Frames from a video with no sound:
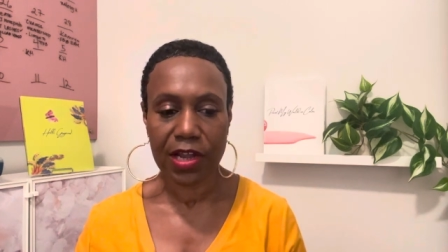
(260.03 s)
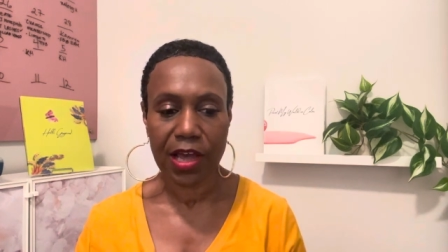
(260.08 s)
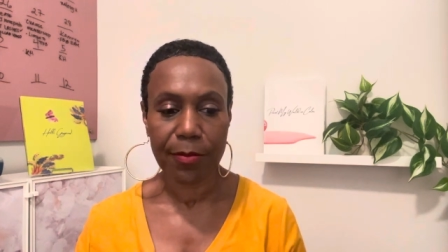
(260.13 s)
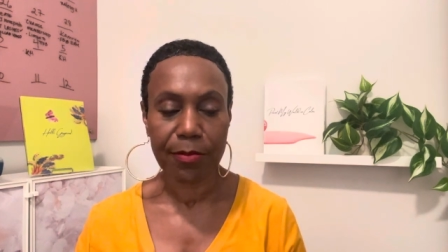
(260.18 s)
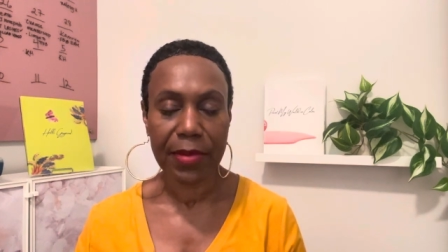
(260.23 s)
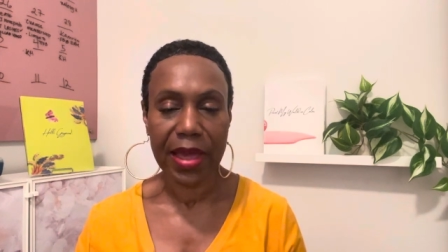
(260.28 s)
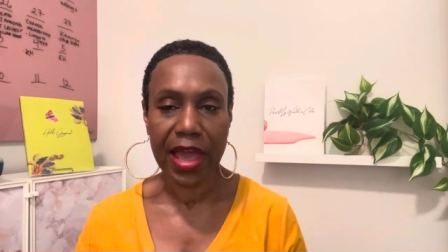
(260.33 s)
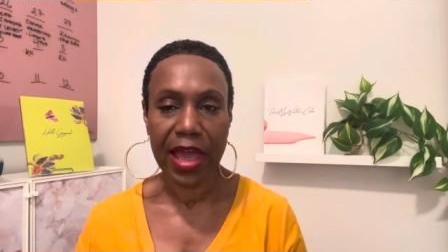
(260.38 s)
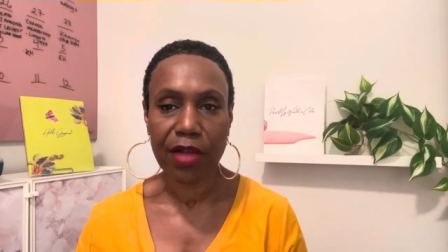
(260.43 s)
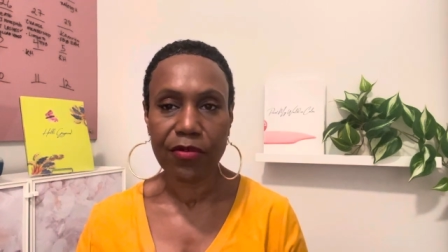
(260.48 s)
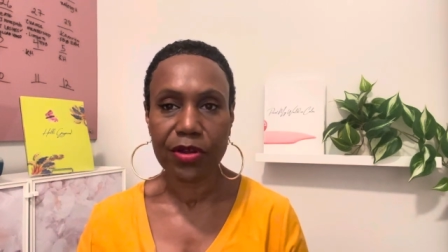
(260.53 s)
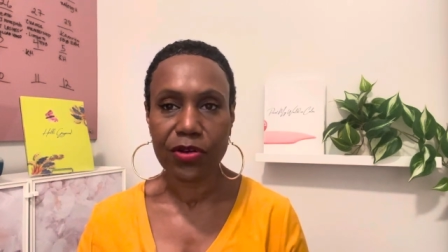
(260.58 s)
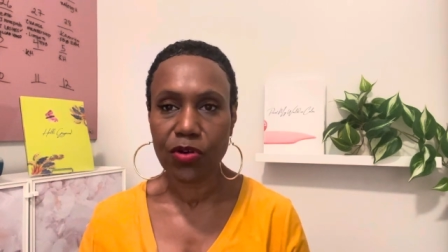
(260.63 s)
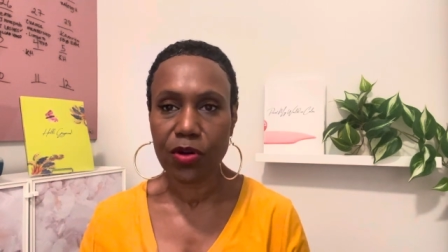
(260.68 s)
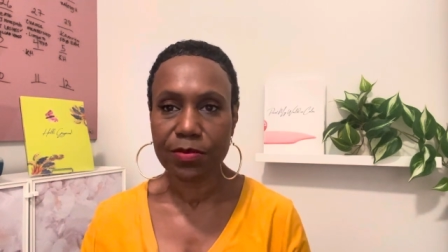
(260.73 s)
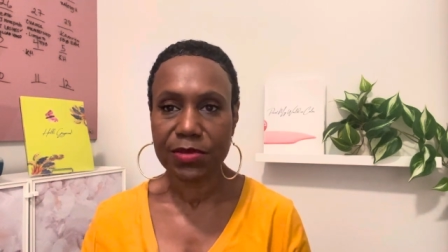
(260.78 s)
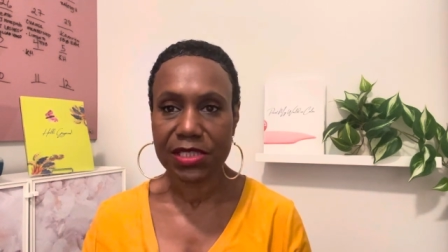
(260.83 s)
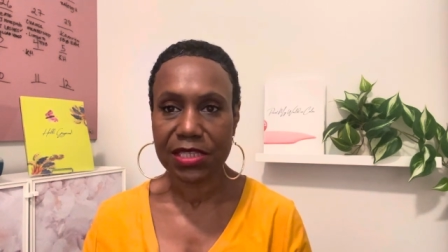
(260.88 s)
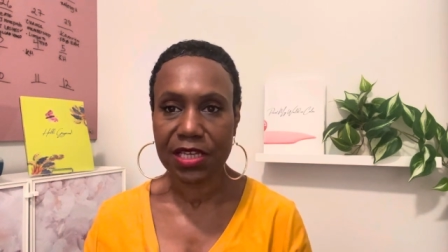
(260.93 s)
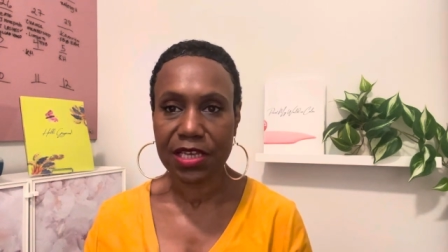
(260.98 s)
I'm married or
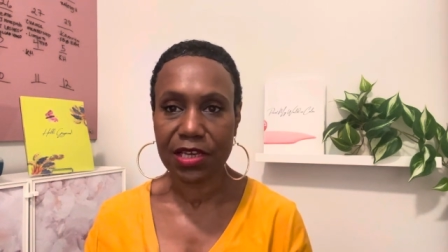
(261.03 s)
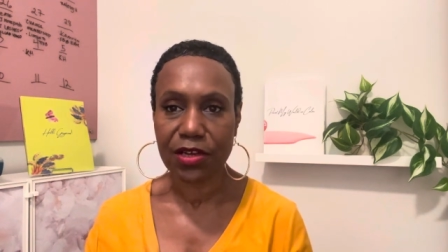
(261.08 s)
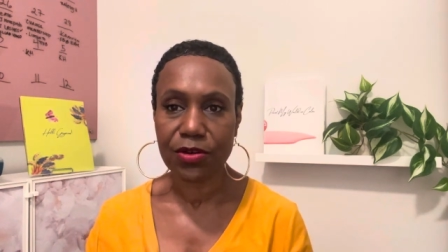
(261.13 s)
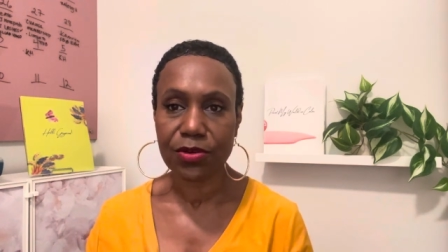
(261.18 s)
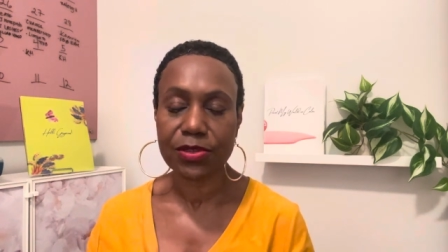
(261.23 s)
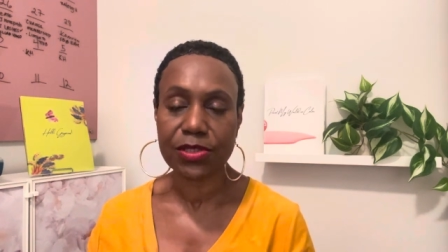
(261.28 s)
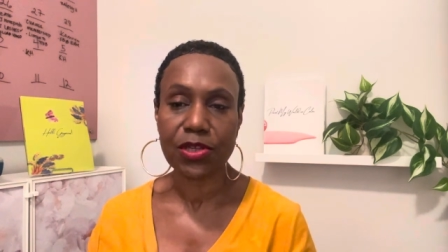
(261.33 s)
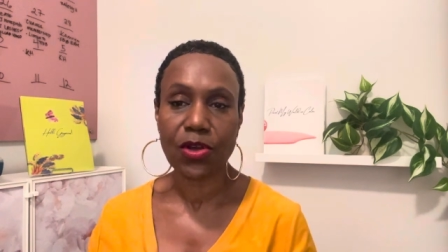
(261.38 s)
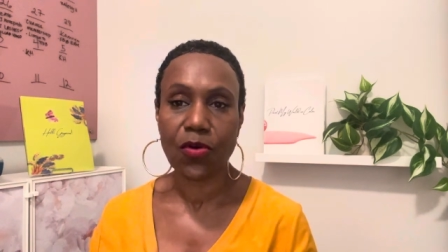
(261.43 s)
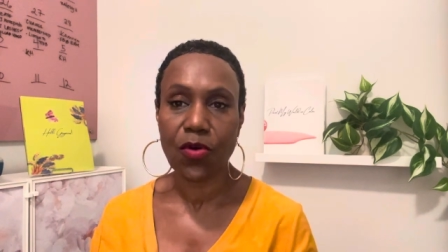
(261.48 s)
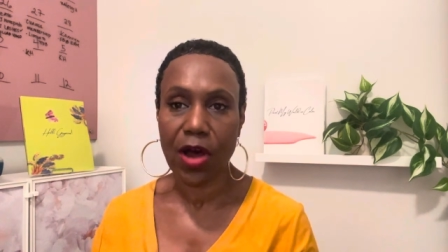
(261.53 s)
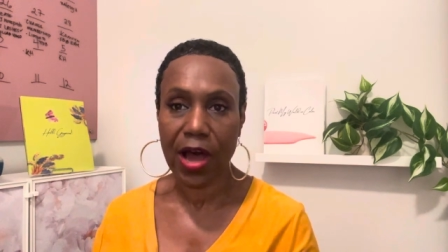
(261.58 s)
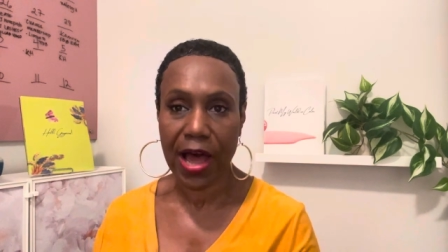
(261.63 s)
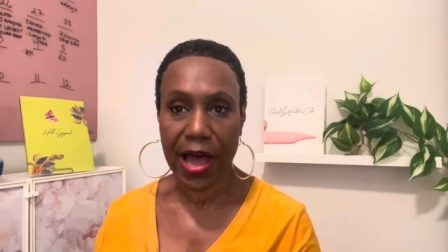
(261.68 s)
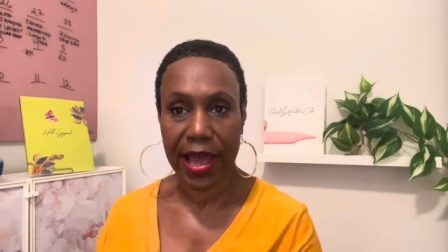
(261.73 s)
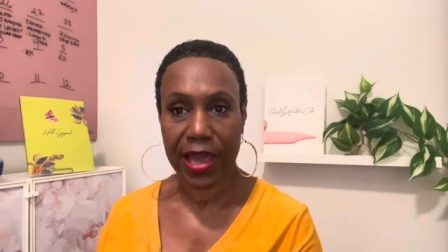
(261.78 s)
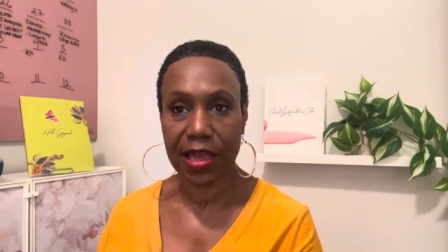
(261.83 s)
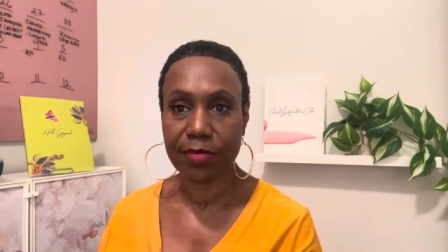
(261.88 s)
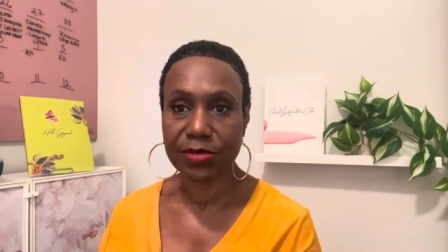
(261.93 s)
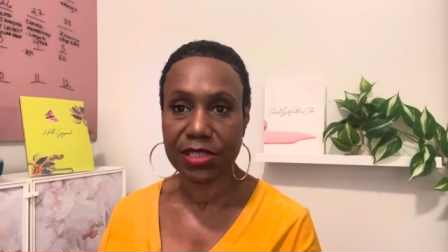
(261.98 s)
I'm single. So
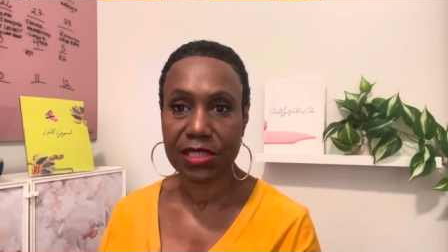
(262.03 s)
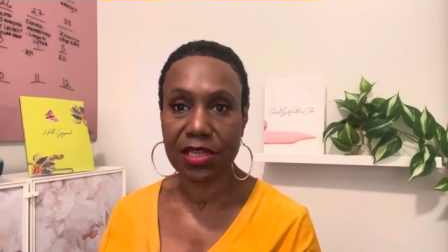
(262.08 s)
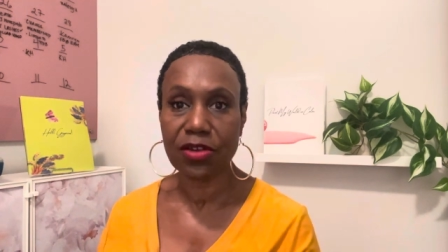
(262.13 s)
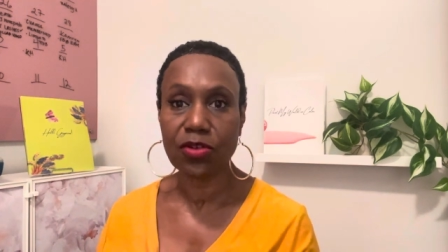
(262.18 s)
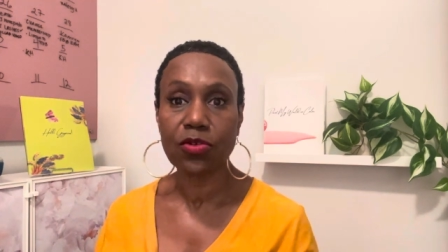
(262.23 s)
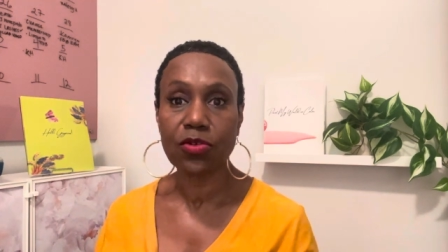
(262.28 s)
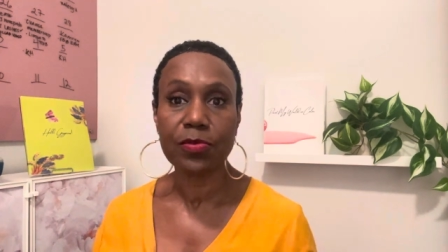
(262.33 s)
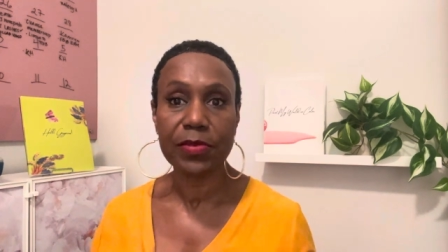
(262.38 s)
I am single